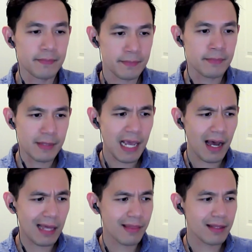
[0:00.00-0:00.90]
Yeah,
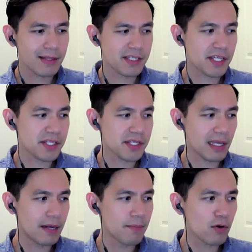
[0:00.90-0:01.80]
I think this is,
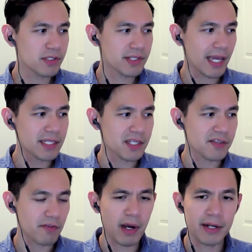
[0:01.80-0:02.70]
in most cases,
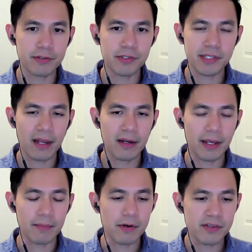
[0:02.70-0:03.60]
from my
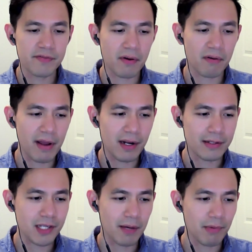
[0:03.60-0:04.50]
understanding, most of our rennet
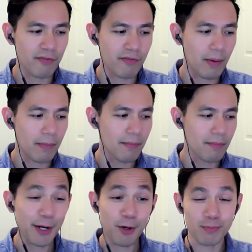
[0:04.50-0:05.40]
is coming from
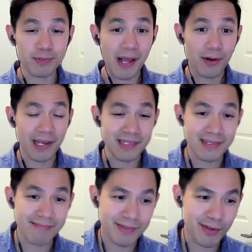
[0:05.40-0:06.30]
microbes
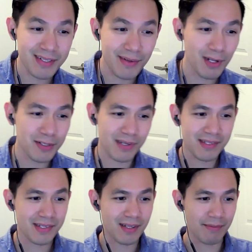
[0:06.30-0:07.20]
nowadays. So similar to
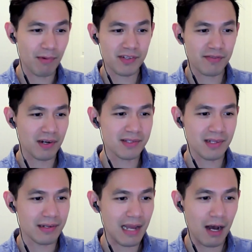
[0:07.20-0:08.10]
insulin, most of our
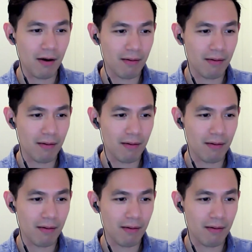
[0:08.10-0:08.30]
insulin now,